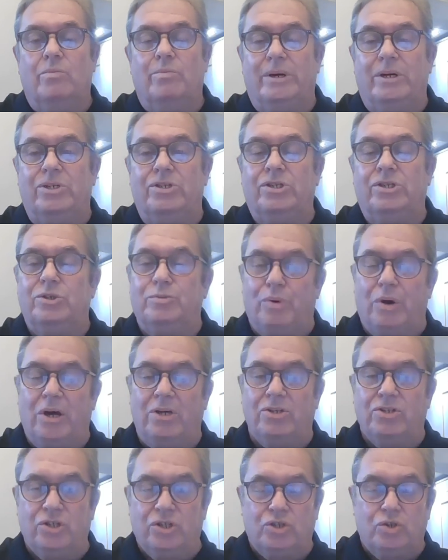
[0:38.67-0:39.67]
because it's
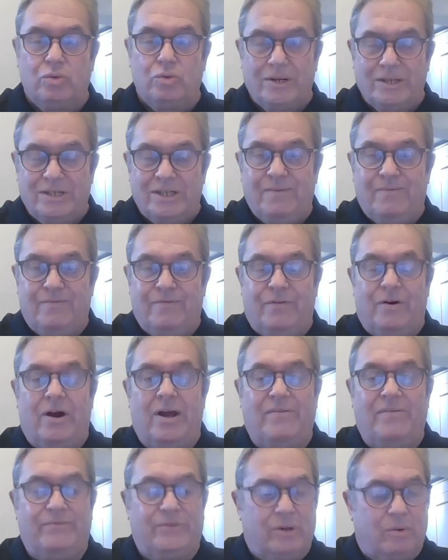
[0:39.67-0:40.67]
priced at
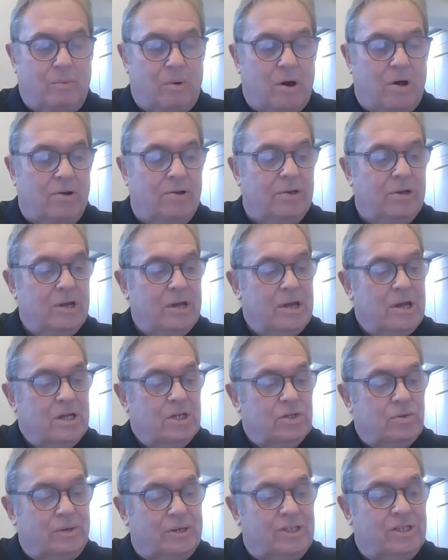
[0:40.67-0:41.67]
25-1.
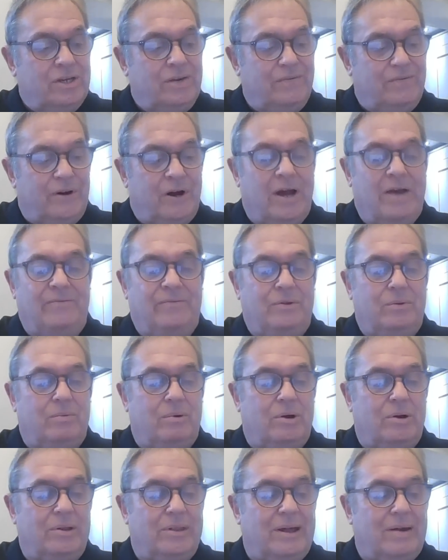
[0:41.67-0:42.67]

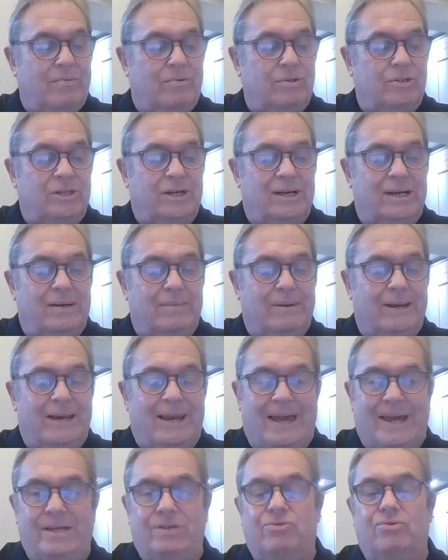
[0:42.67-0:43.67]
25-1. That runs a little bit
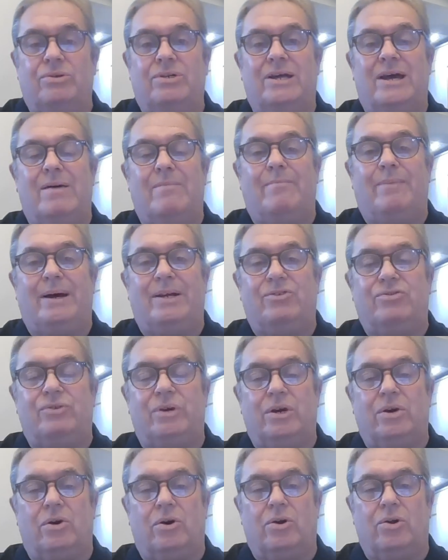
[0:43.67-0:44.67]
later at
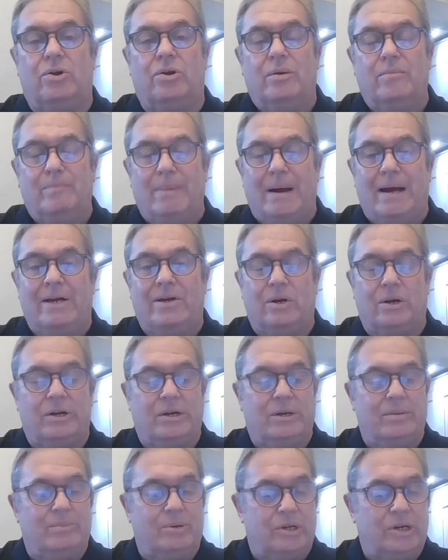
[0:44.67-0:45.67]
Downpatrick on Bank
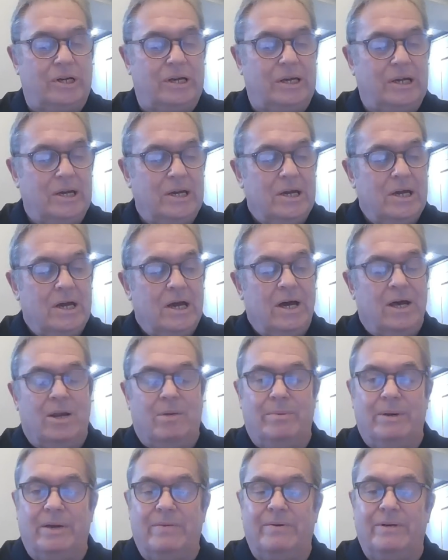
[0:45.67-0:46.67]
Holiday Monday.
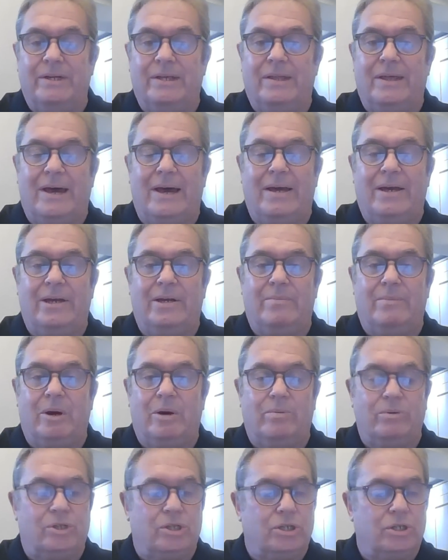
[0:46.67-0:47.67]
And I'll be giving you that in a
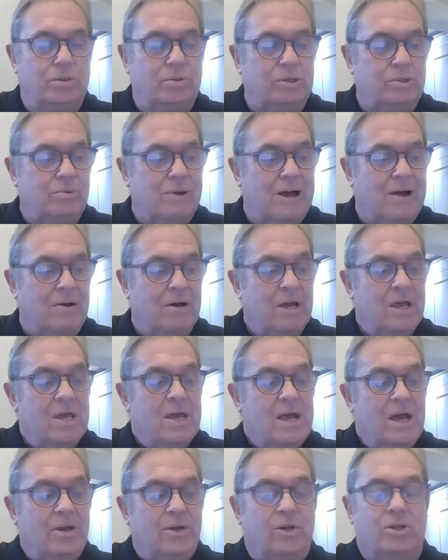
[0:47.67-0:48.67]
moment or two as well.
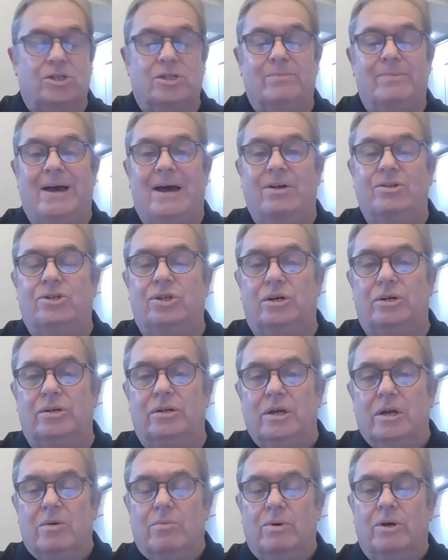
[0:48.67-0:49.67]
And not to be
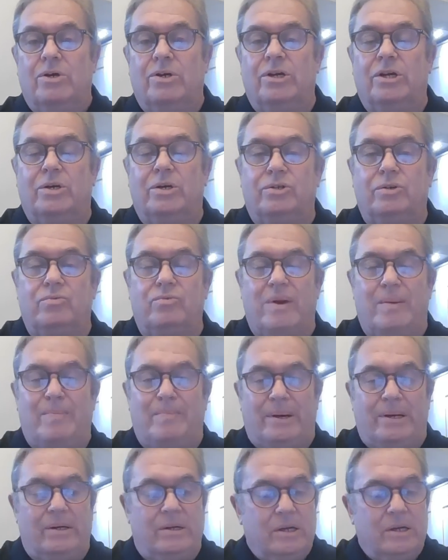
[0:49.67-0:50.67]
outdone, we're going to go to
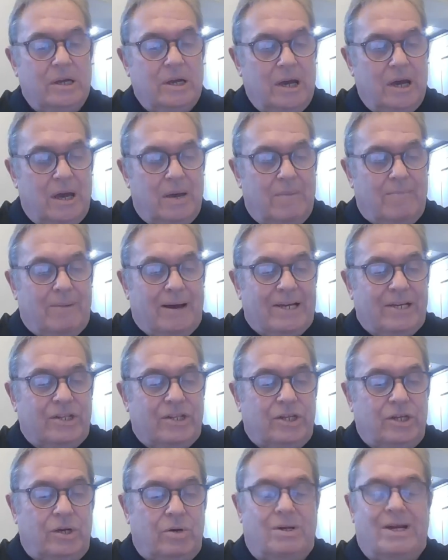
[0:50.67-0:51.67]
Ripon, back
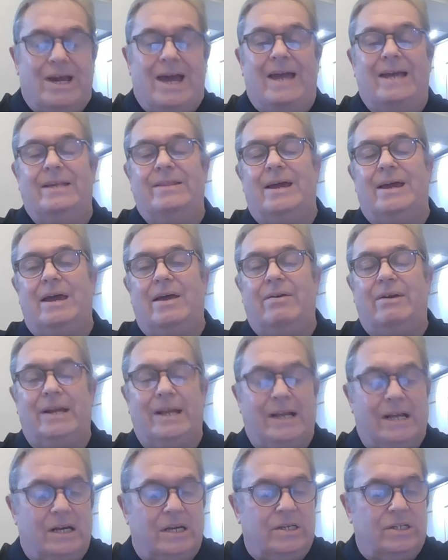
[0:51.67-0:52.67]
in the UK there in
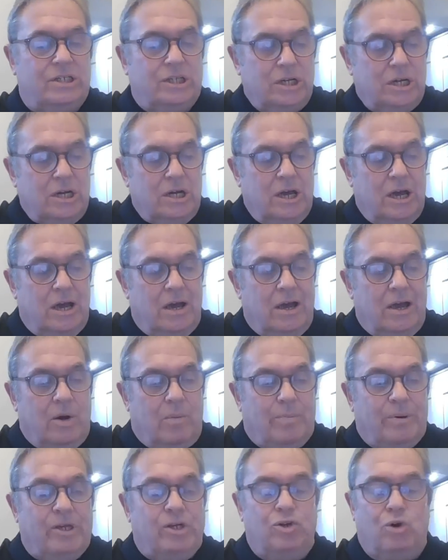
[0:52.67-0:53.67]
England,
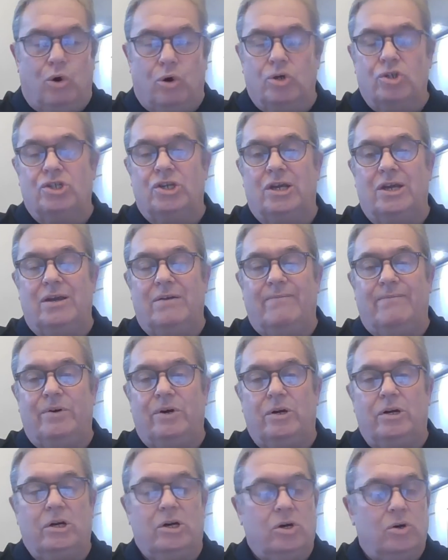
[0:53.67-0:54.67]
up in Yorkshire,
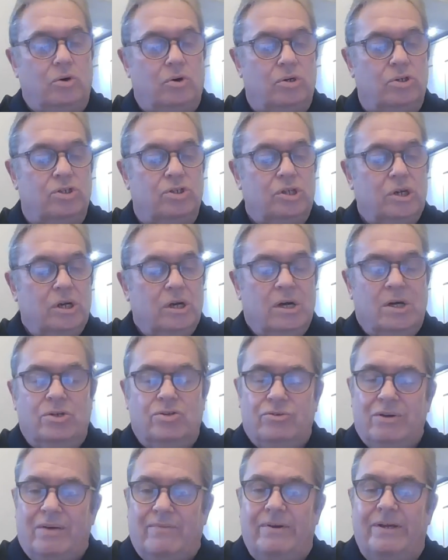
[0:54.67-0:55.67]
for a horse
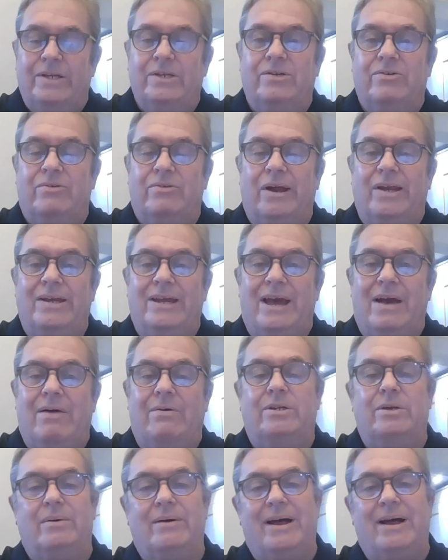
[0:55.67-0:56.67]
travelling right
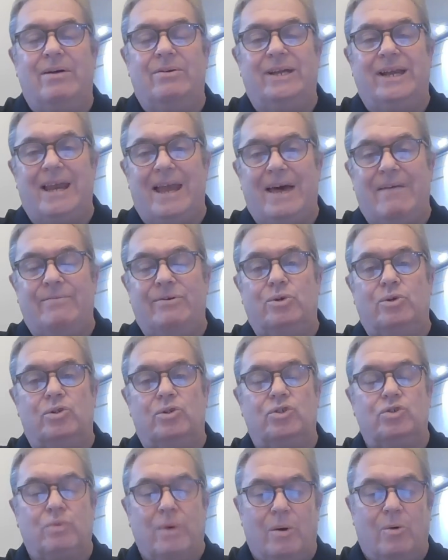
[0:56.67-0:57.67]
now at around 11
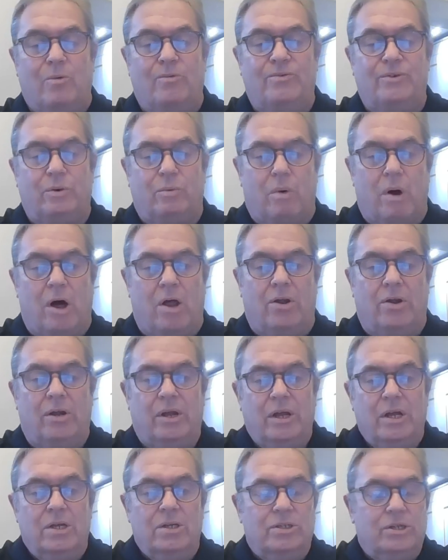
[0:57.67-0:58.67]
or
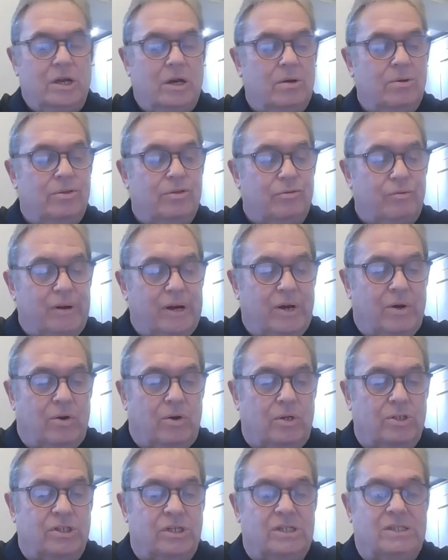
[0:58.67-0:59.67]
12-1. So three
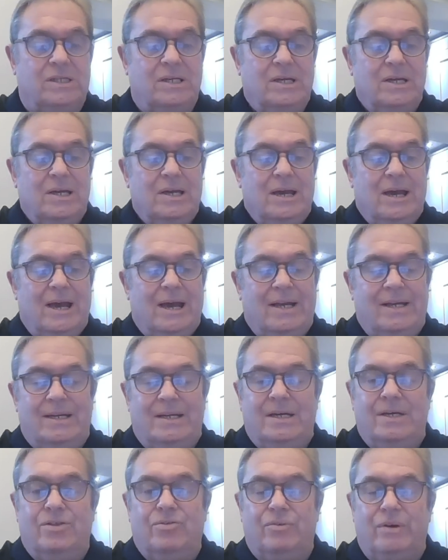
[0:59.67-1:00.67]
horses
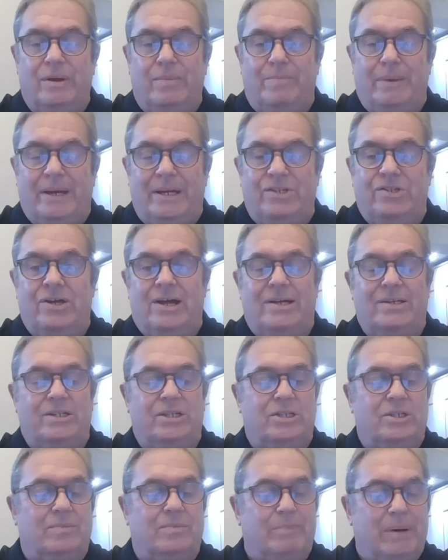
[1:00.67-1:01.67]
and three big
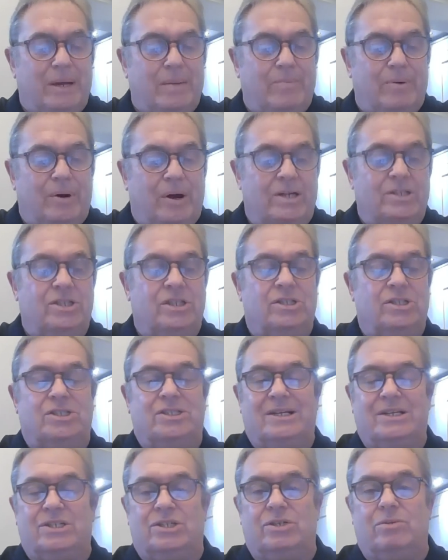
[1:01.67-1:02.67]
chances at big prices,
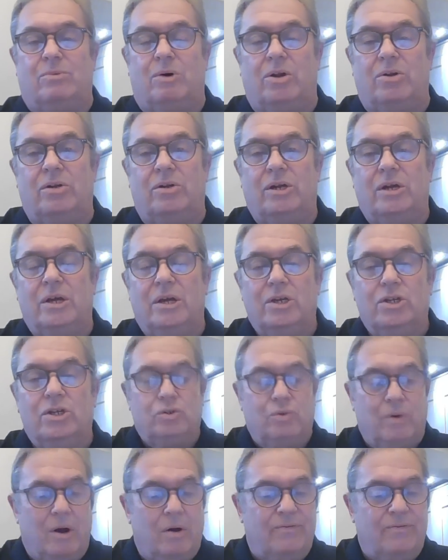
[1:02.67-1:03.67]
6-1,
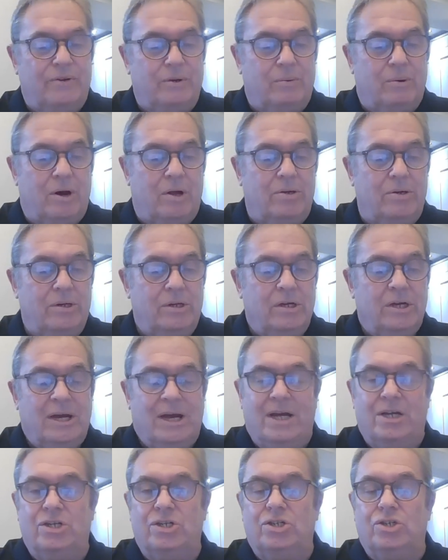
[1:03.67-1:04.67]
12-1,
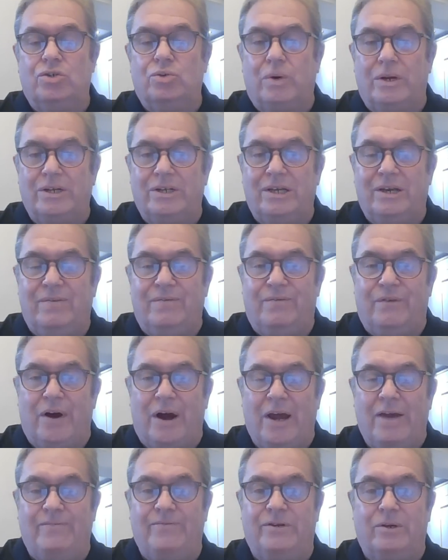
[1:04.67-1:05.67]
and
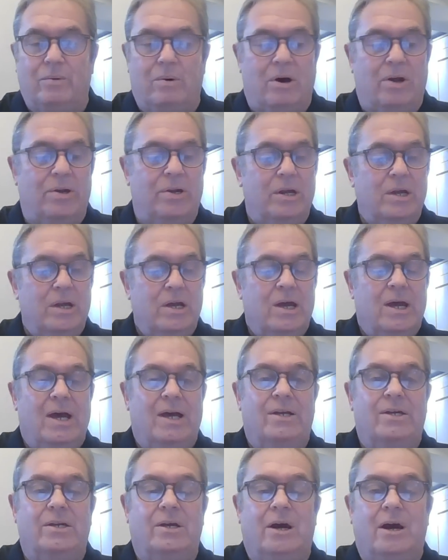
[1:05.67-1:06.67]
25-1.
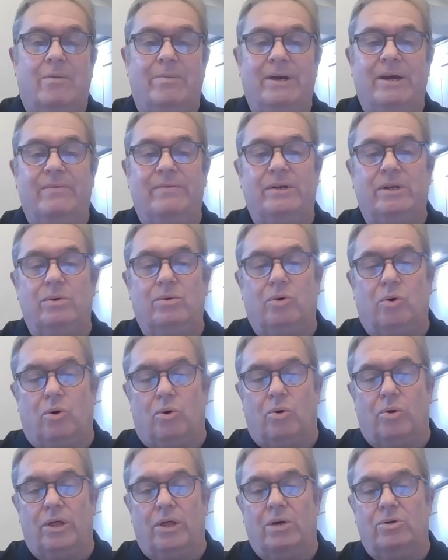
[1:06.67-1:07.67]
And I'll be giving you
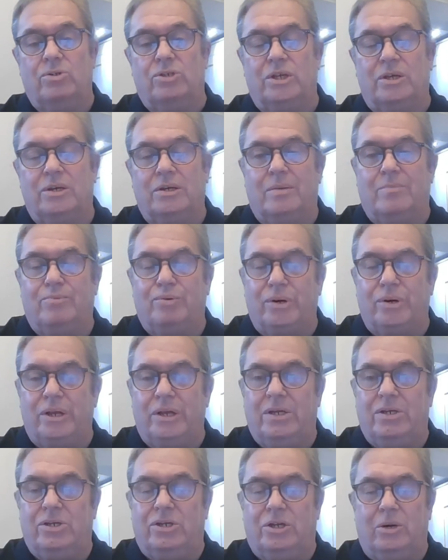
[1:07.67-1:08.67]
all those in a
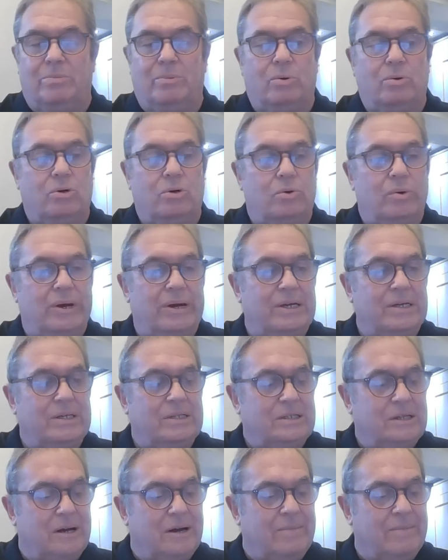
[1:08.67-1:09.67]
pretty double
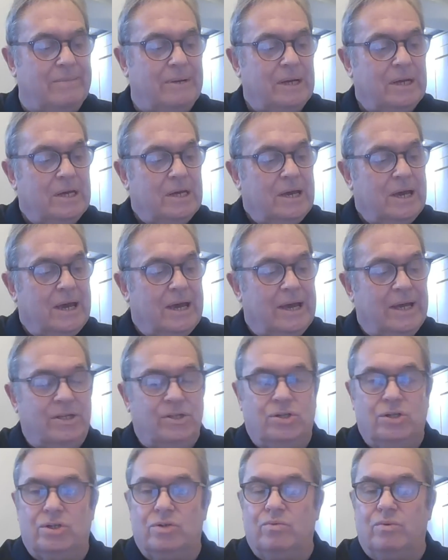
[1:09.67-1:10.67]
quick time
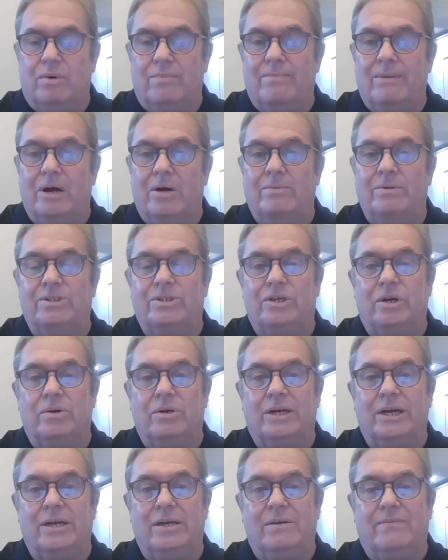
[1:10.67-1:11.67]
in just one moment.
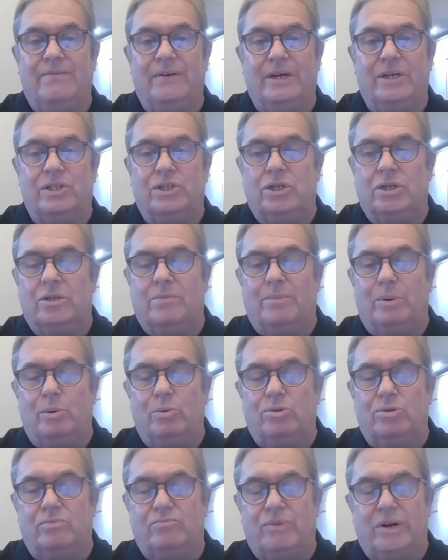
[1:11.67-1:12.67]
So keep your fingers on the
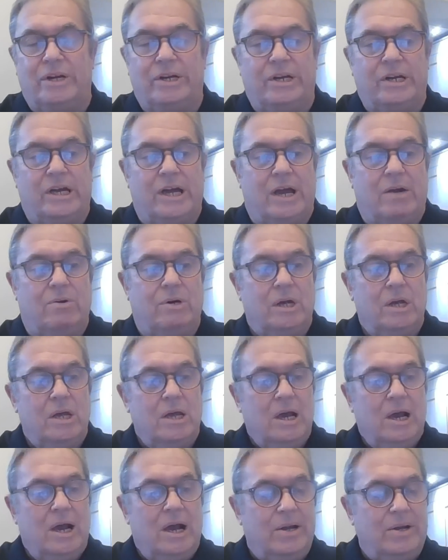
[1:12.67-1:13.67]
pulse and ready to go,
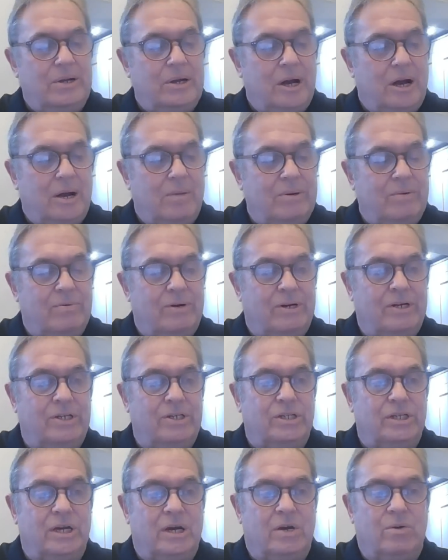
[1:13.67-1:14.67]
and I'll be
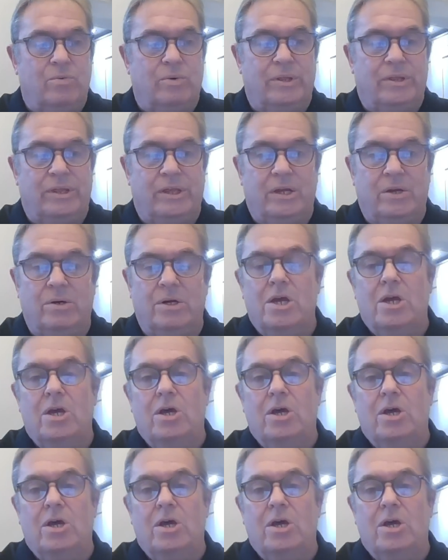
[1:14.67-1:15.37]
ready to go with you.